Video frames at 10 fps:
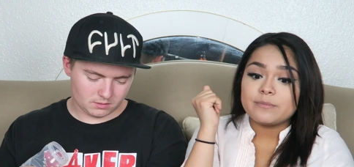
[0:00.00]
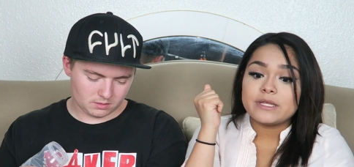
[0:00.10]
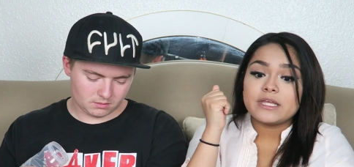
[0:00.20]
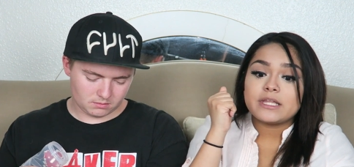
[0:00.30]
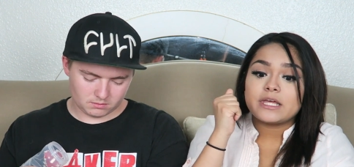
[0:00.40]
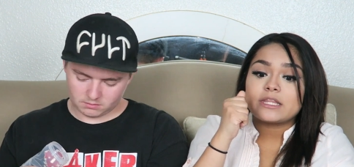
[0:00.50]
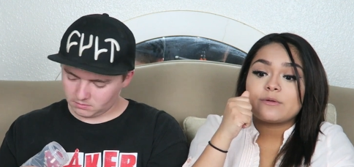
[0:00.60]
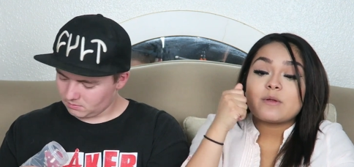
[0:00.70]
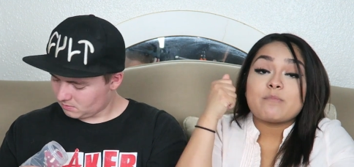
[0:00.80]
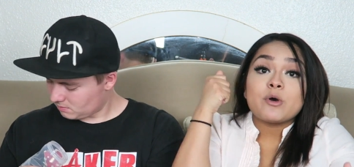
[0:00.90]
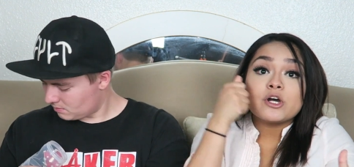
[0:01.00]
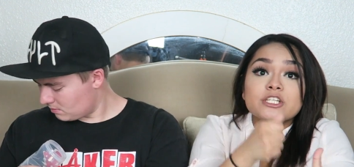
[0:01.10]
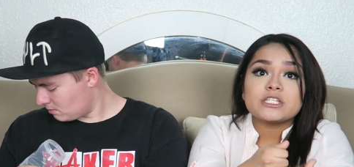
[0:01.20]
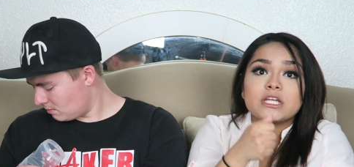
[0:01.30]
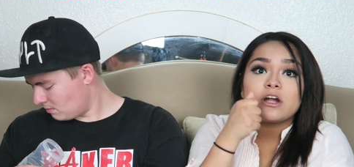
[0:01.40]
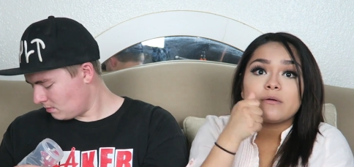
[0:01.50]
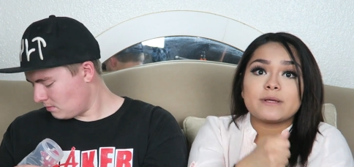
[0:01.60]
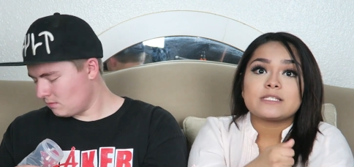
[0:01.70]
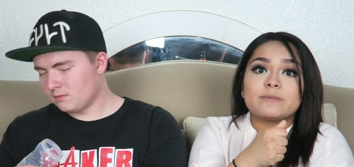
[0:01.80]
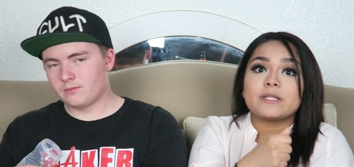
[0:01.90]
Speaker 1: somebody like they were pushing
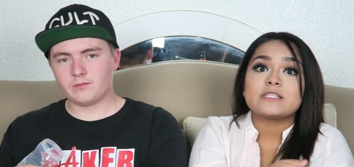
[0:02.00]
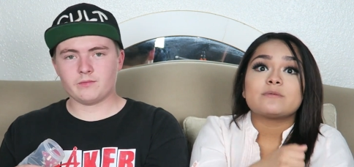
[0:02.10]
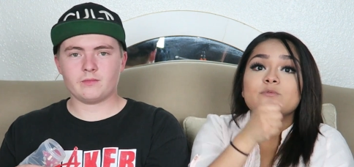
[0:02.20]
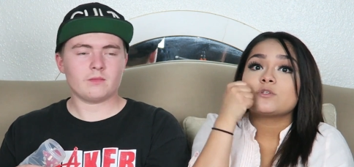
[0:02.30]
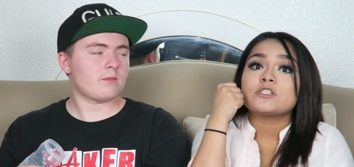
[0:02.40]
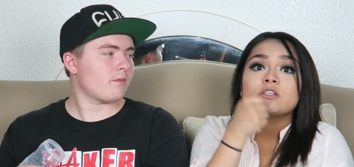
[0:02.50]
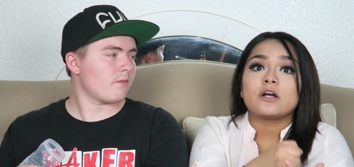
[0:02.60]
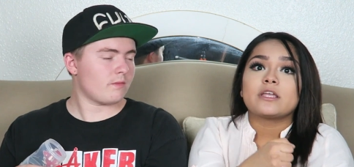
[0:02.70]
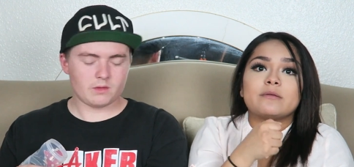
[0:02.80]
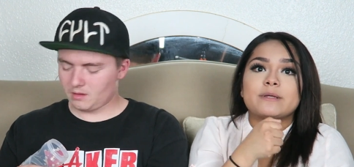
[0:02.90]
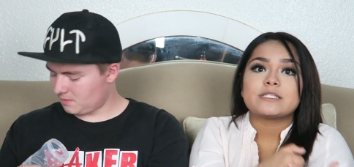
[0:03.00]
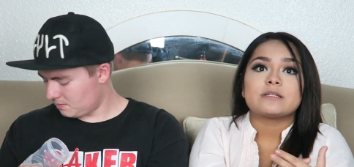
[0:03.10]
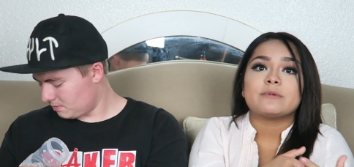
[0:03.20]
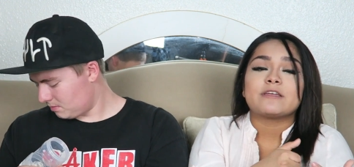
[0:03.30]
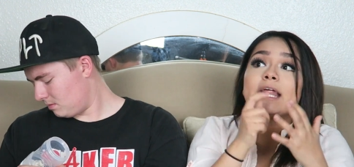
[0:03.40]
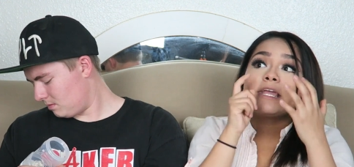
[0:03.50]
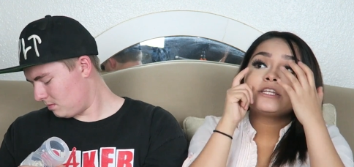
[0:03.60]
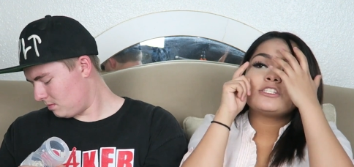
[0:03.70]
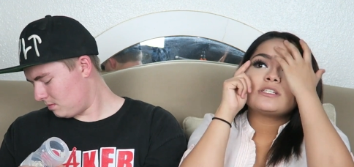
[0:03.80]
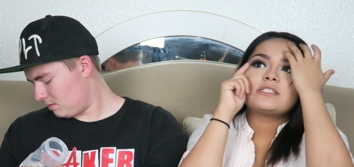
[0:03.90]
on my stomach, like someone was sucking my stomach, and I
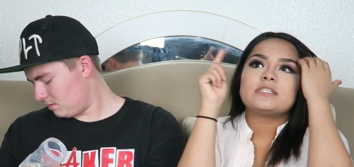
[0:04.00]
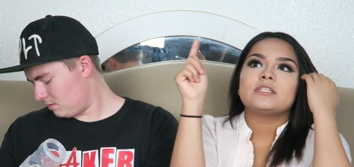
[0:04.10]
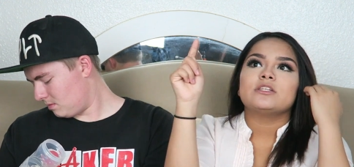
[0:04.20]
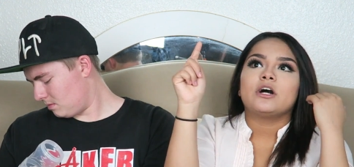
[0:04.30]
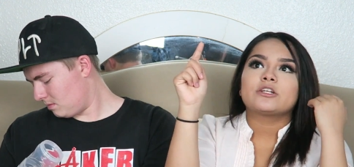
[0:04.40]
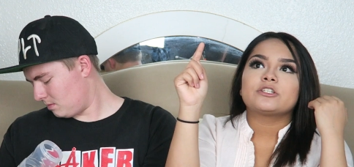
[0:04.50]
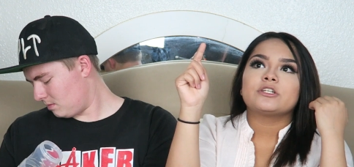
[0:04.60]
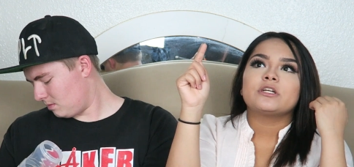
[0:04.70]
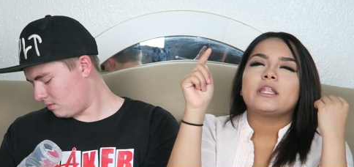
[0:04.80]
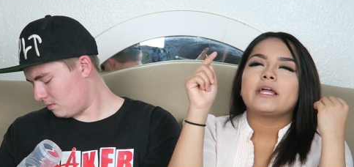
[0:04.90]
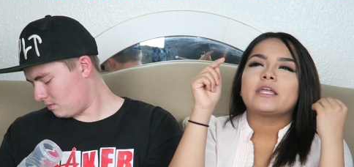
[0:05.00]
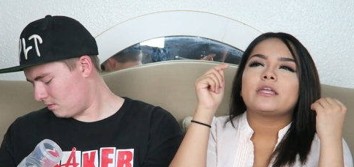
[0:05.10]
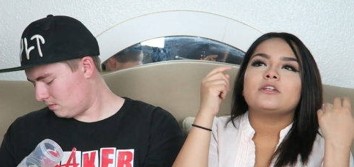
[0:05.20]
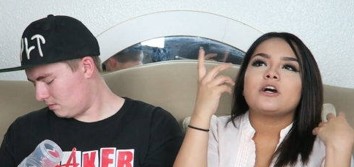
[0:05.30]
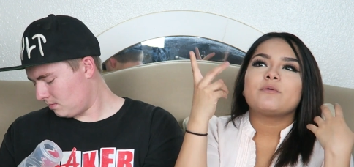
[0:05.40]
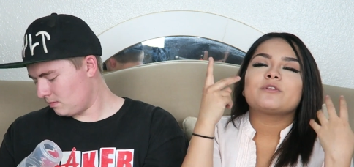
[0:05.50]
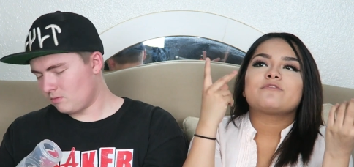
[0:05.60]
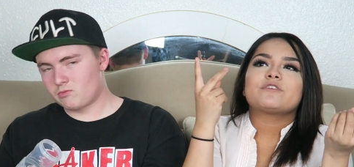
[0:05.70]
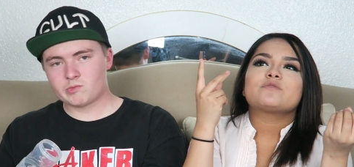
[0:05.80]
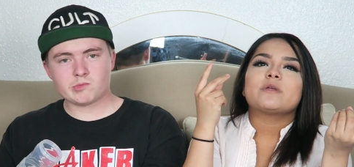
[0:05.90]
could just see the doctor. Like you know how when
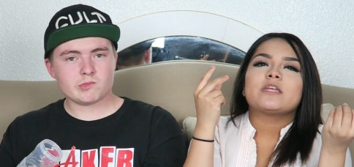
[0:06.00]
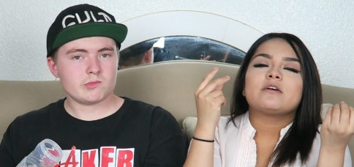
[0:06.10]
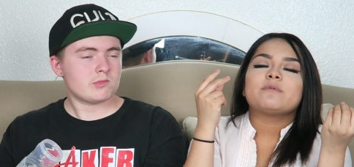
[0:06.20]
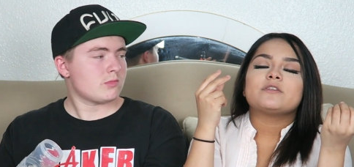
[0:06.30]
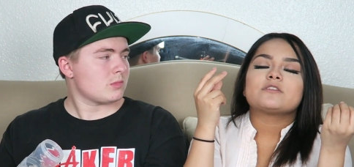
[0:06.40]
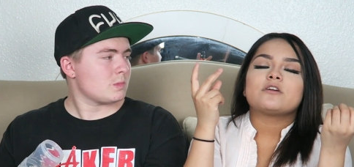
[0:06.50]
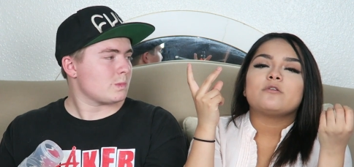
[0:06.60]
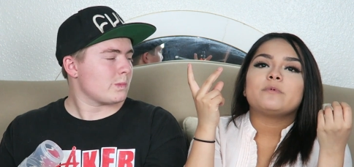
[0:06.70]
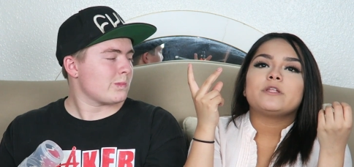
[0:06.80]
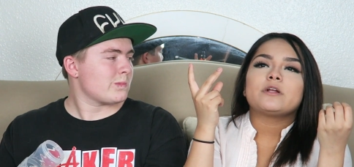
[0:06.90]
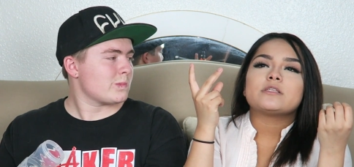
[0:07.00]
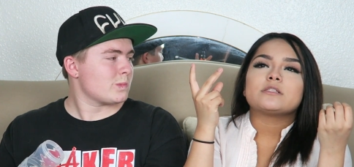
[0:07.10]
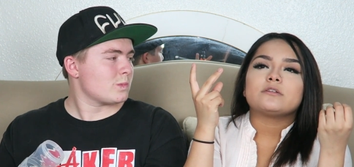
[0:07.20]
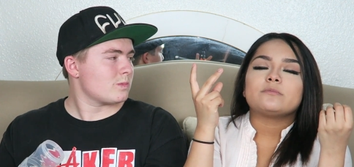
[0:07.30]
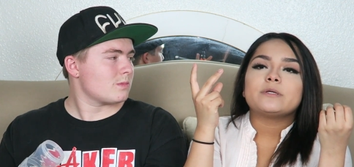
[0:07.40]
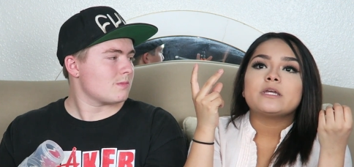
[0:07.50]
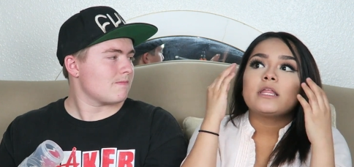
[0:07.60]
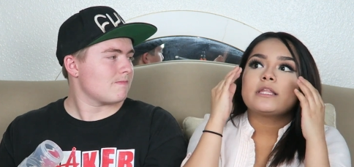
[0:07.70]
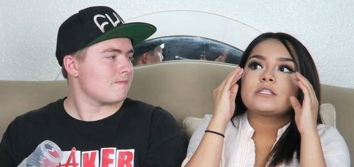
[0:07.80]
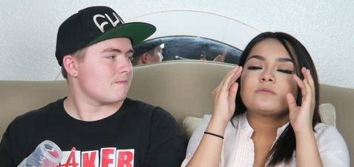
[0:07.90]
you're first waking up and you start opening your eyes a little
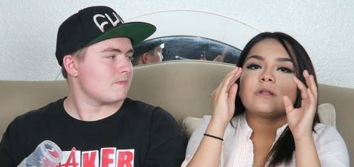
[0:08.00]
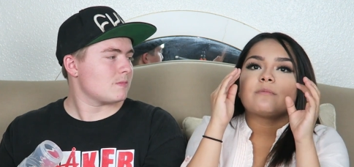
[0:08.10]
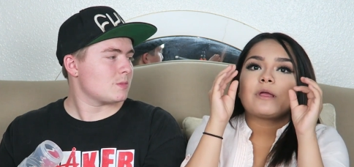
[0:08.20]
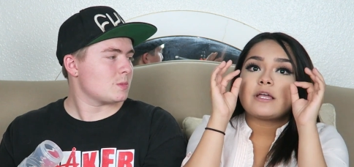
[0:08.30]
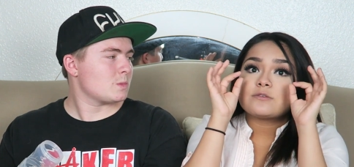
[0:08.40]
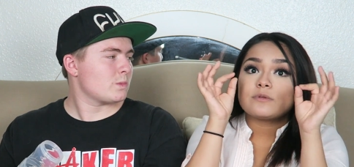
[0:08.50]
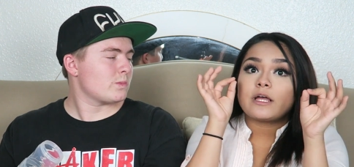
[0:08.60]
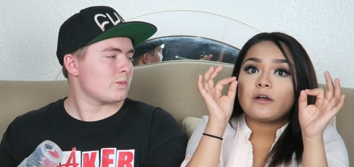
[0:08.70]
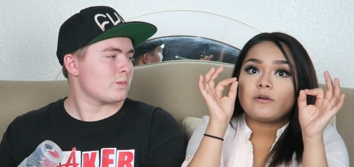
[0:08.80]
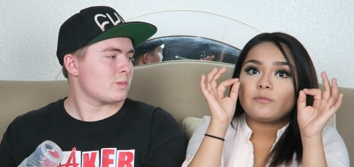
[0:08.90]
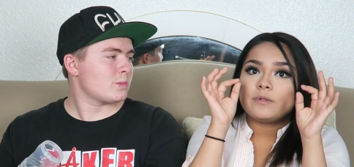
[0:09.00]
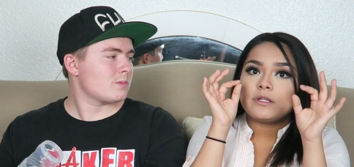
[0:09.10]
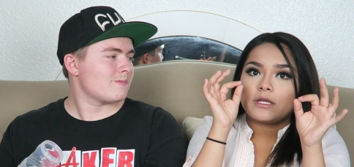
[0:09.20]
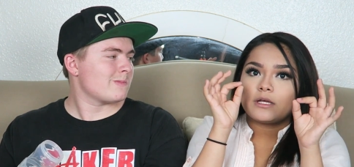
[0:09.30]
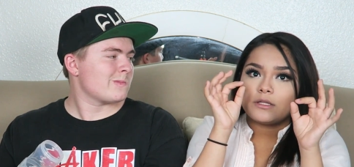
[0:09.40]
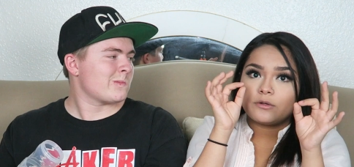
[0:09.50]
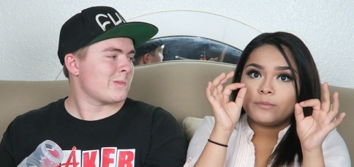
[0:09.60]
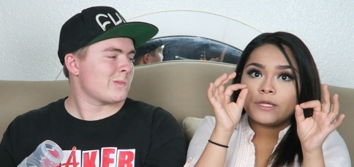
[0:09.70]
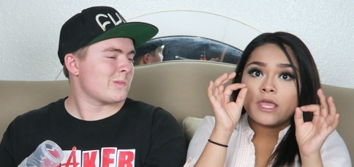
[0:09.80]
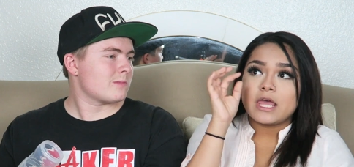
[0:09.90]
bit. That's what I, my eyes were that open like a
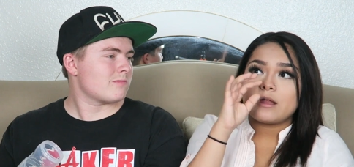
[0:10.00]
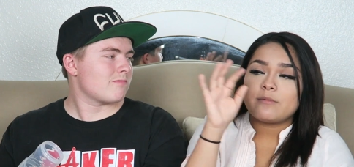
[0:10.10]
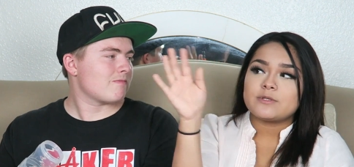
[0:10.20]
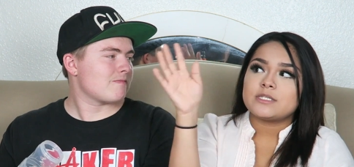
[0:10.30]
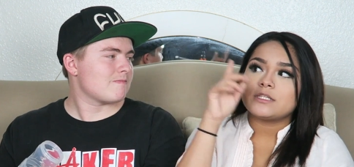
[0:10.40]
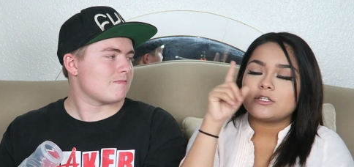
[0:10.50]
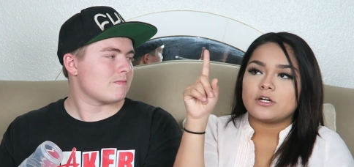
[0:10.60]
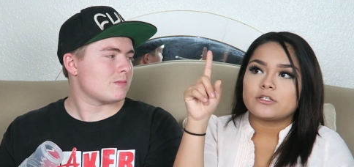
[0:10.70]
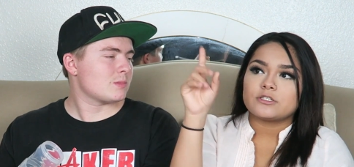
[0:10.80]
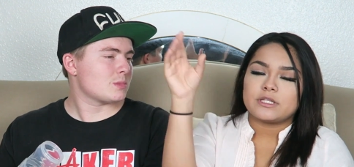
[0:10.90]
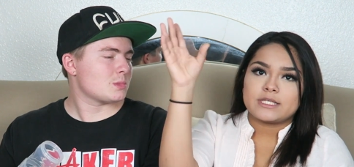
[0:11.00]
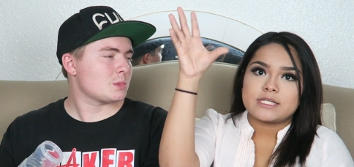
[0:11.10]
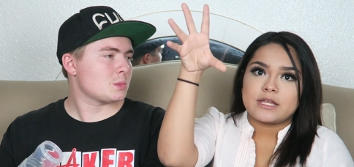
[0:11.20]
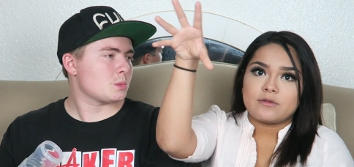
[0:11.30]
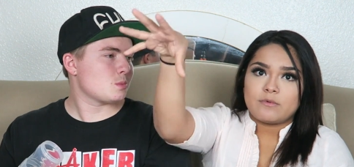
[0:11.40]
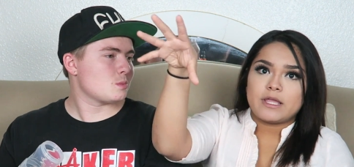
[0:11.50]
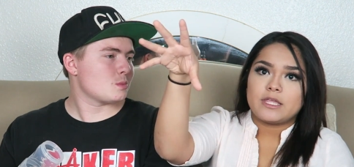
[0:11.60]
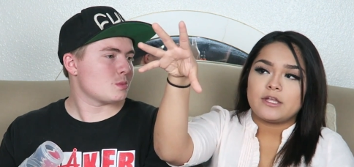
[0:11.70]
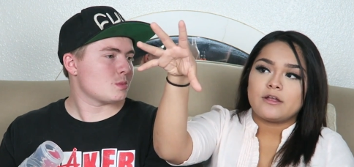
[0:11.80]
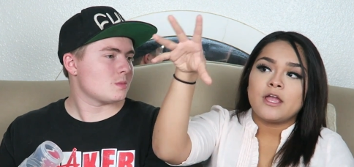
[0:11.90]
little bit, and I remember seeing the doctor like standing
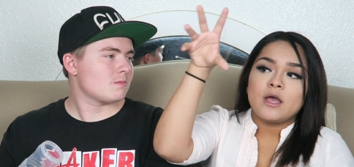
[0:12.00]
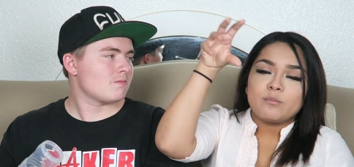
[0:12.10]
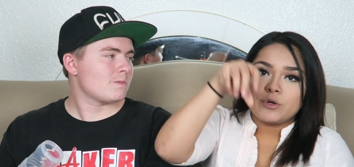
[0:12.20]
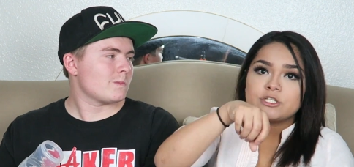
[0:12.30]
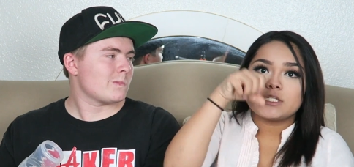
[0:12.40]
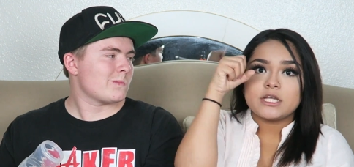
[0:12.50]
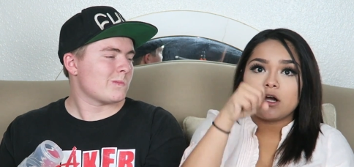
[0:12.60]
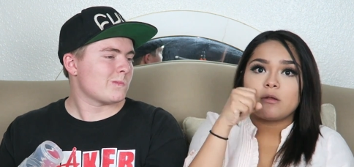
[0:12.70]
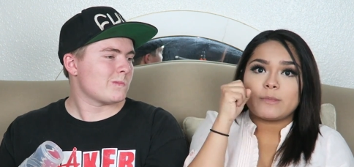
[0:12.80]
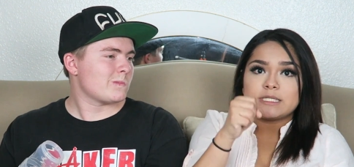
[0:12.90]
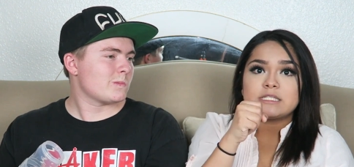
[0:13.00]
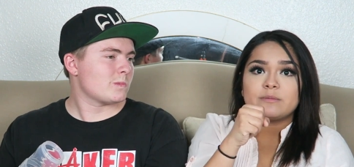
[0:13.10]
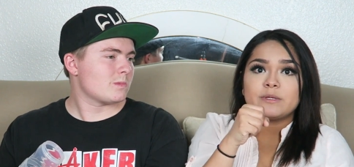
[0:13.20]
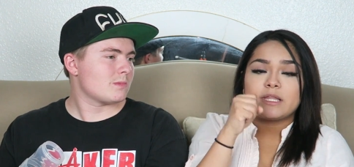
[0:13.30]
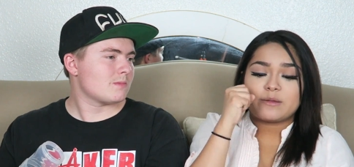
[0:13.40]
right here pushing on my stomach,